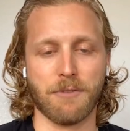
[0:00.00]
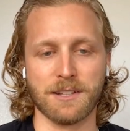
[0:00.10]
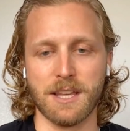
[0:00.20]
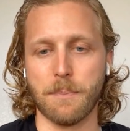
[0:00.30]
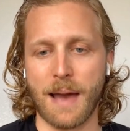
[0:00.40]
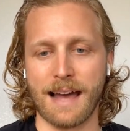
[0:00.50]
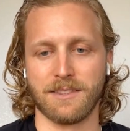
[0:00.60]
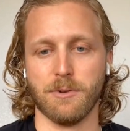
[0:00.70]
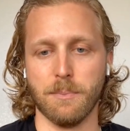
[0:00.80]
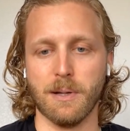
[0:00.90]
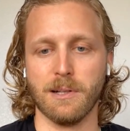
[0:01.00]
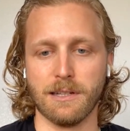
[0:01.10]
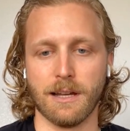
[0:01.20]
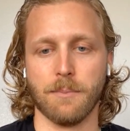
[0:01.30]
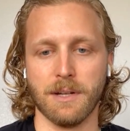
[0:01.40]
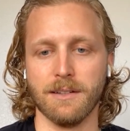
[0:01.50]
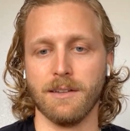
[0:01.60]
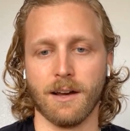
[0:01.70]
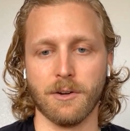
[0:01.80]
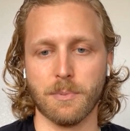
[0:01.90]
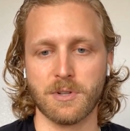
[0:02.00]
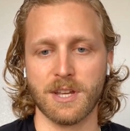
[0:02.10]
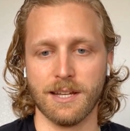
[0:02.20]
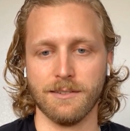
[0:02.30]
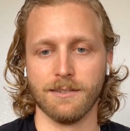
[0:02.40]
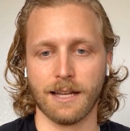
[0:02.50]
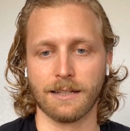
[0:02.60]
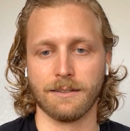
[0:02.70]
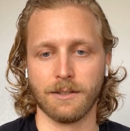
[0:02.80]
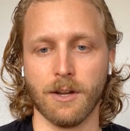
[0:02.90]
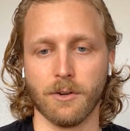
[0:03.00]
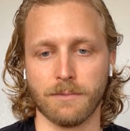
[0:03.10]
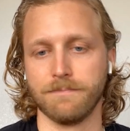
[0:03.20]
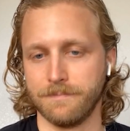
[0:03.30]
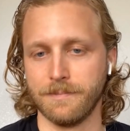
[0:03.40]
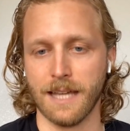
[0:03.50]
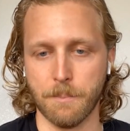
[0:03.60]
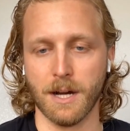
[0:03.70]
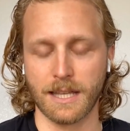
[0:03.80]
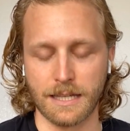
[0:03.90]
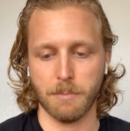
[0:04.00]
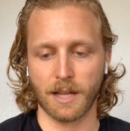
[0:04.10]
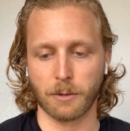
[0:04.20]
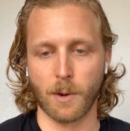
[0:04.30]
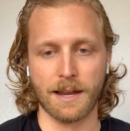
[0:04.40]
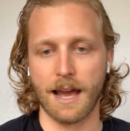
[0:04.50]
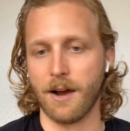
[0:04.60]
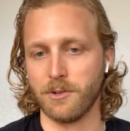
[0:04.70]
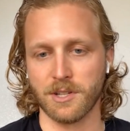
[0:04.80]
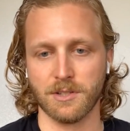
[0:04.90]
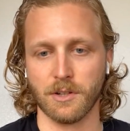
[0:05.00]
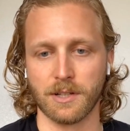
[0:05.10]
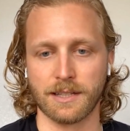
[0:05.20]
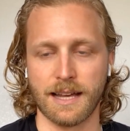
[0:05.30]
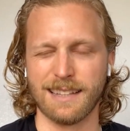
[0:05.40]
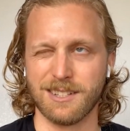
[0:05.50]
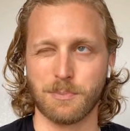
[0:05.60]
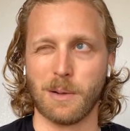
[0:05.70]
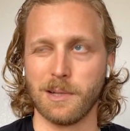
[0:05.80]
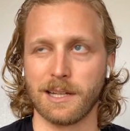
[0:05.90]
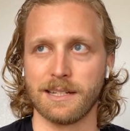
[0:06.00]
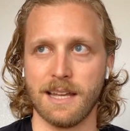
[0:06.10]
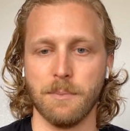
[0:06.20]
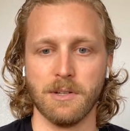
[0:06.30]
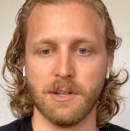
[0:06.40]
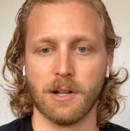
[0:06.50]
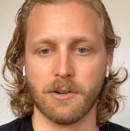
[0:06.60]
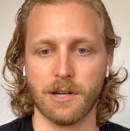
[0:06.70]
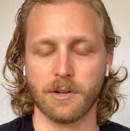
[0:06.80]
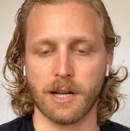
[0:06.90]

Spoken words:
If I see a path to $1 billion, I'm gonna 100% like go get money. But like right now, it doesn't look like that. There's probably like a $10 million a year